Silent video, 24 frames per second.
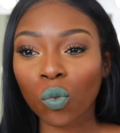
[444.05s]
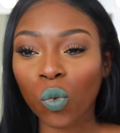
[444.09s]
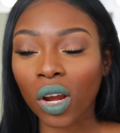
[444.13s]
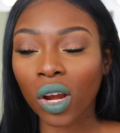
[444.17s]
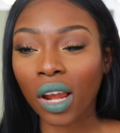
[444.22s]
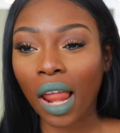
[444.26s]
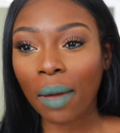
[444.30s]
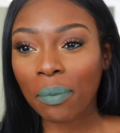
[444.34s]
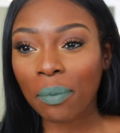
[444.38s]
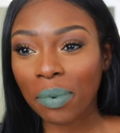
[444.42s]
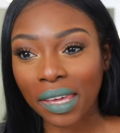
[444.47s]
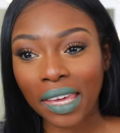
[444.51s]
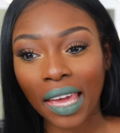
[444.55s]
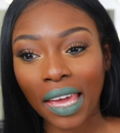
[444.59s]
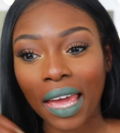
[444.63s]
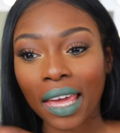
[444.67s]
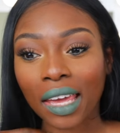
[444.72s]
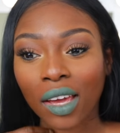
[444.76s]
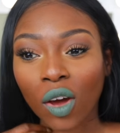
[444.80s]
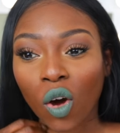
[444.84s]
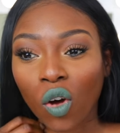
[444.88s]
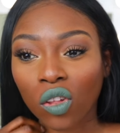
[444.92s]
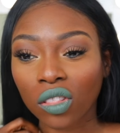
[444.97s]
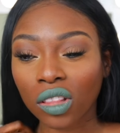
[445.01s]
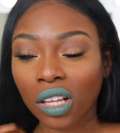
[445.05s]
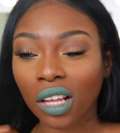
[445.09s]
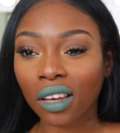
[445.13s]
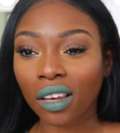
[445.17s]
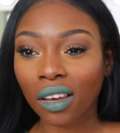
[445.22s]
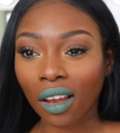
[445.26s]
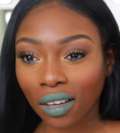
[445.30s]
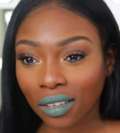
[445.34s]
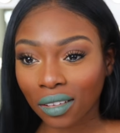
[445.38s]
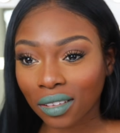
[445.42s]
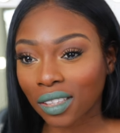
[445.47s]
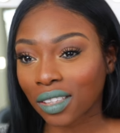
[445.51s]
will I be getting on the
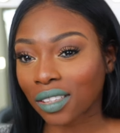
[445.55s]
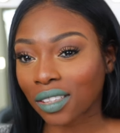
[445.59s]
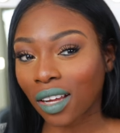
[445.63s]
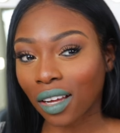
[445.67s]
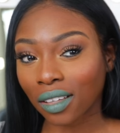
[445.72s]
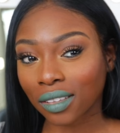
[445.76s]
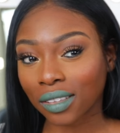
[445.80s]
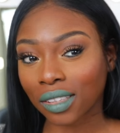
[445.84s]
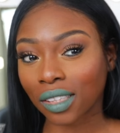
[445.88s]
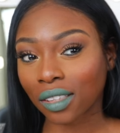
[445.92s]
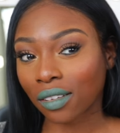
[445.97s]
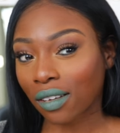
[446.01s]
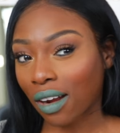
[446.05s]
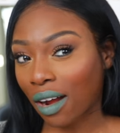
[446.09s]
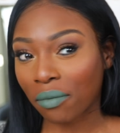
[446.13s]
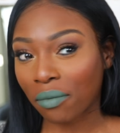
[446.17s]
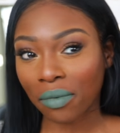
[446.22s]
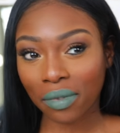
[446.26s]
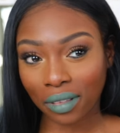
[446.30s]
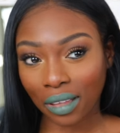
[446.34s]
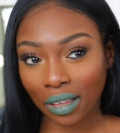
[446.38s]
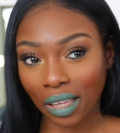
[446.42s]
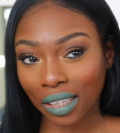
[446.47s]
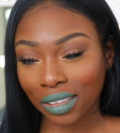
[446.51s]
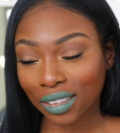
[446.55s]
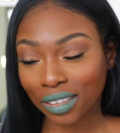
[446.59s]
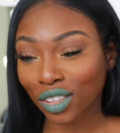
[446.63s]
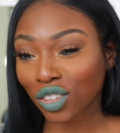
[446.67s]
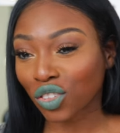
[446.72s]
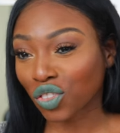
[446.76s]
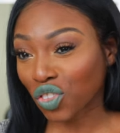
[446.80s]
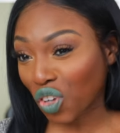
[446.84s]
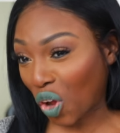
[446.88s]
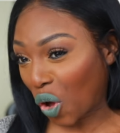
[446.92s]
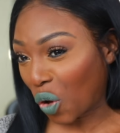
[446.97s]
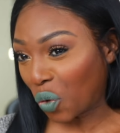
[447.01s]
London Underground with this?
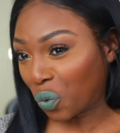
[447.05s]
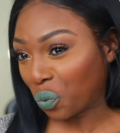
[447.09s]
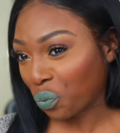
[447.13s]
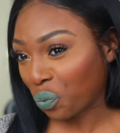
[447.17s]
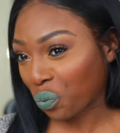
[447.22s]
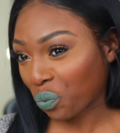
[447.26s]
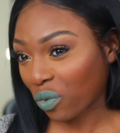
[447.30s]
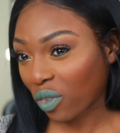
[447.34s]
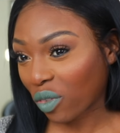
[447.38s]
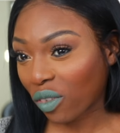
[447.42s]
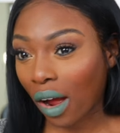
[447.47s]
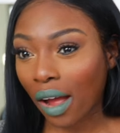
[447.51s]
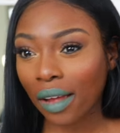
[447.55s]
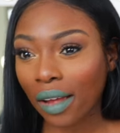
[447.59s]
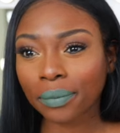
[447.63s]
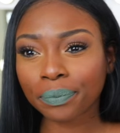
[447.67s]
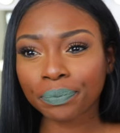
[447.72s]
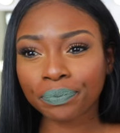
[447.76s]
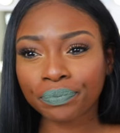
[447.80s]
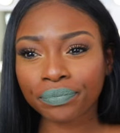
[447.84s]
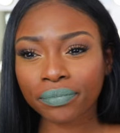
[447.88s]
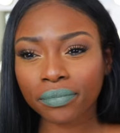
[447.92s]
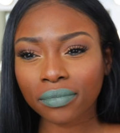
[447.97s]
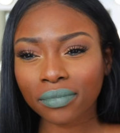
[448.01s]
No, right?